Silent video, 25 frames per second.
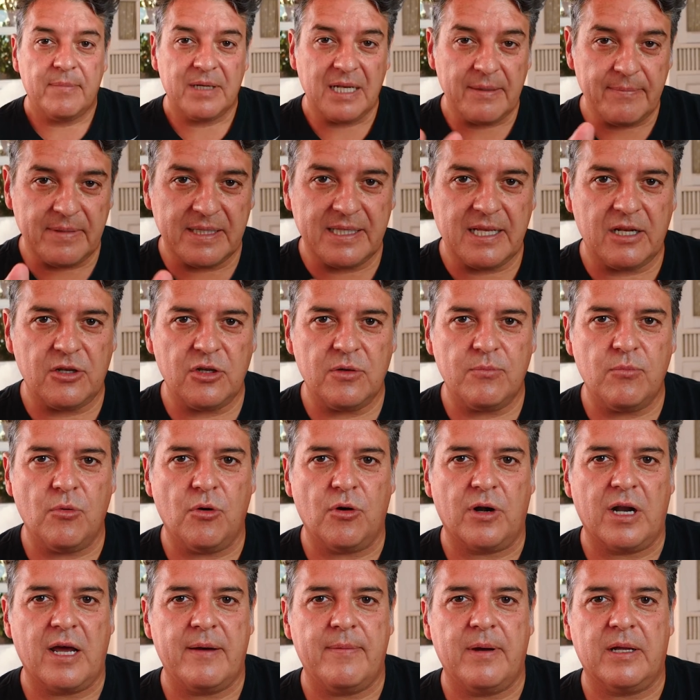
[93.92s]
But let me tell you
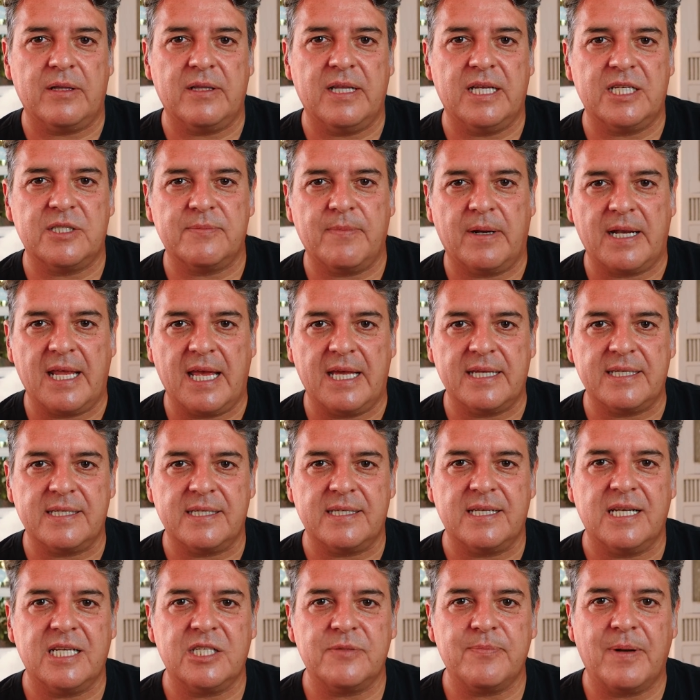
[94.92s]
more about
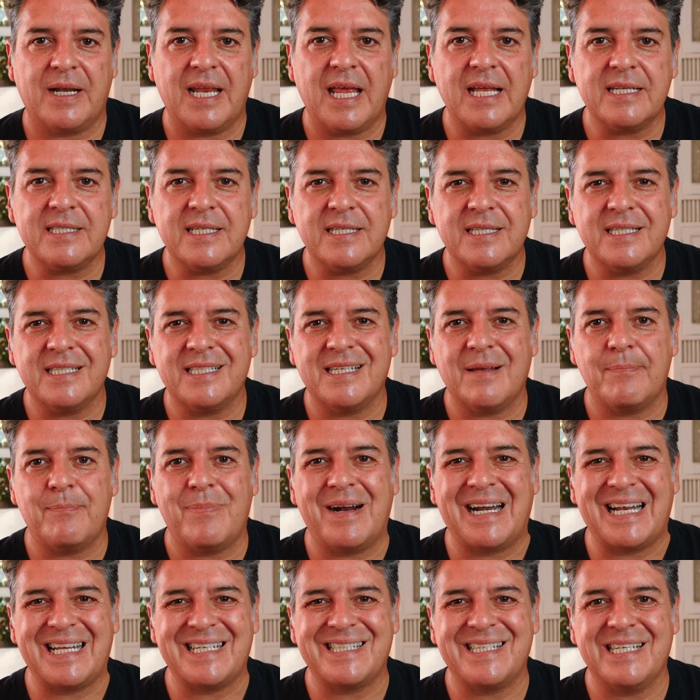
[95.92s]
Leishmaniasis. Leishmaniasis is a
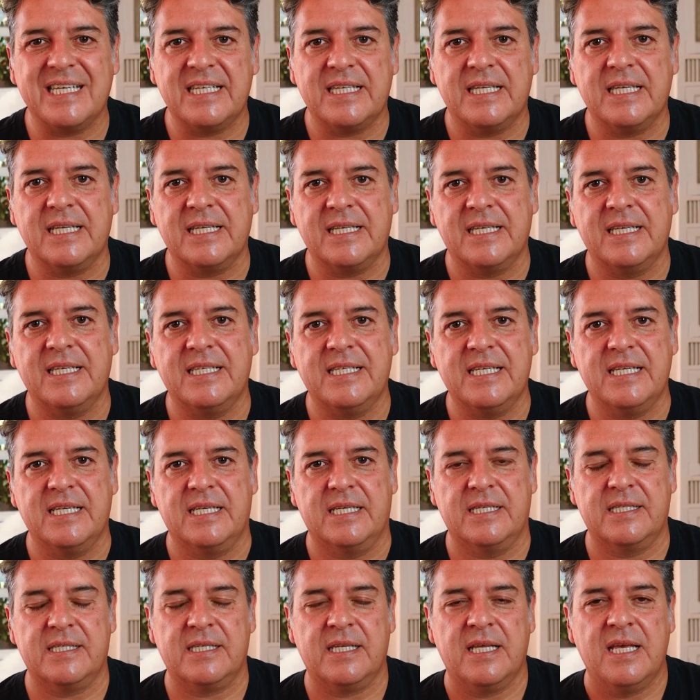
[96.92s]
parasitic
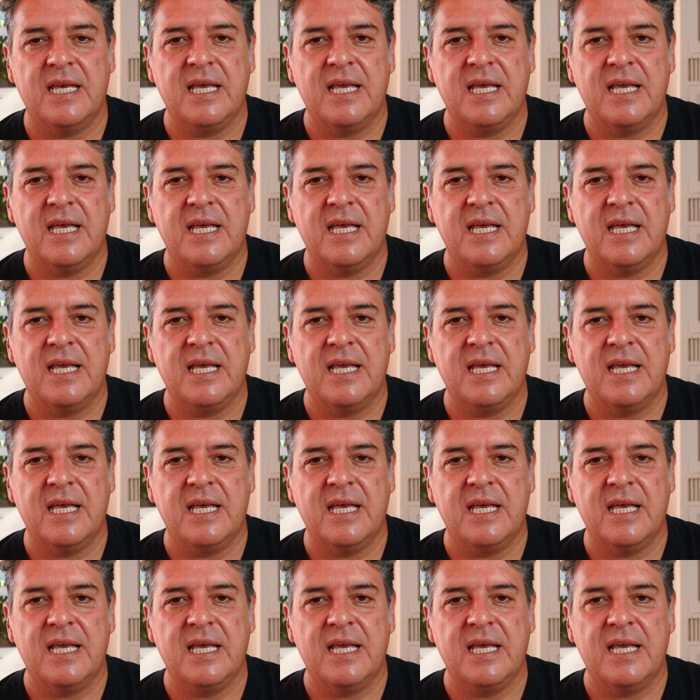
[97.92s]
disease.